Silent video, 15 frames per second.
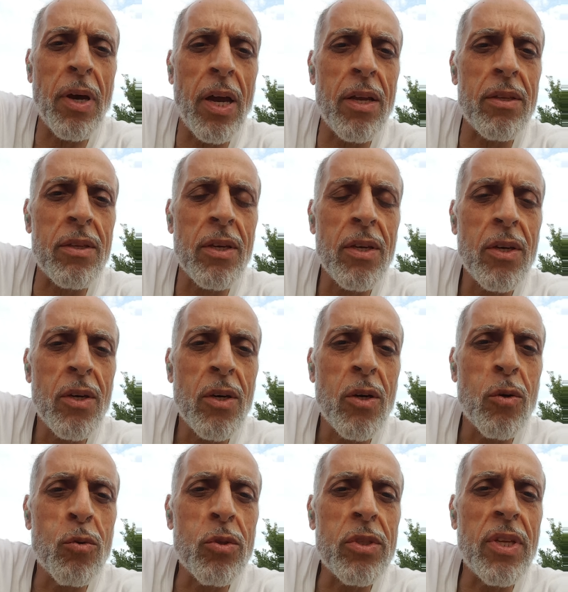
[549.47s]
bad
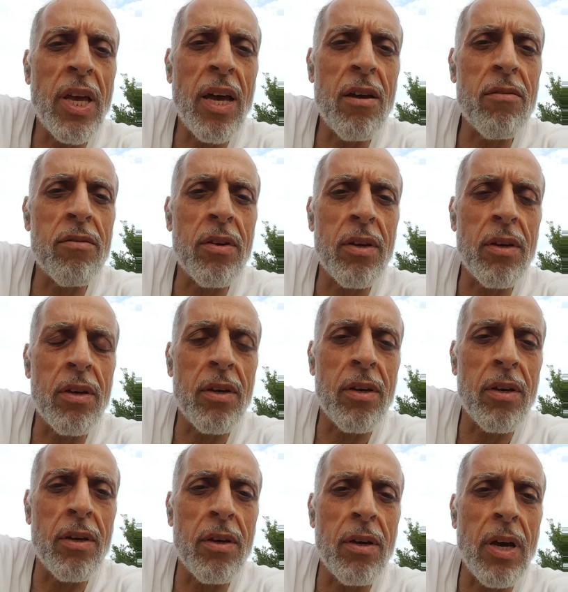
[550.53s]
would have
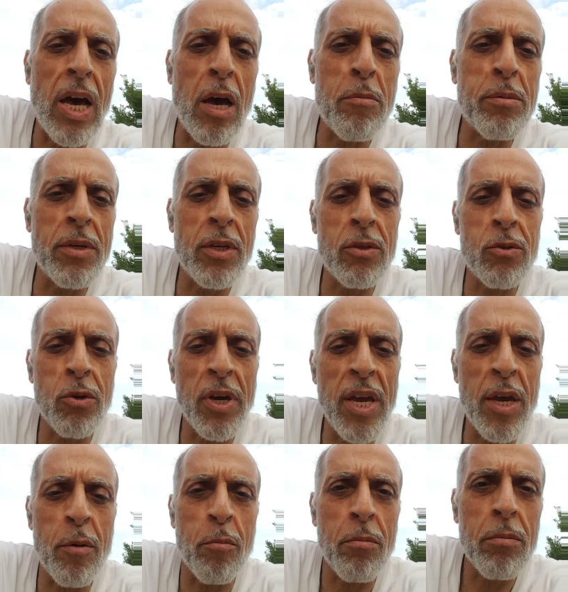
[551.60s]
happened to
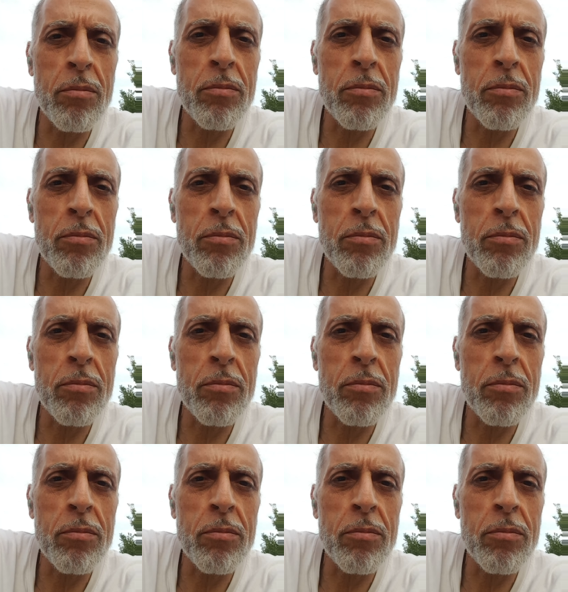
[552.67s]
him.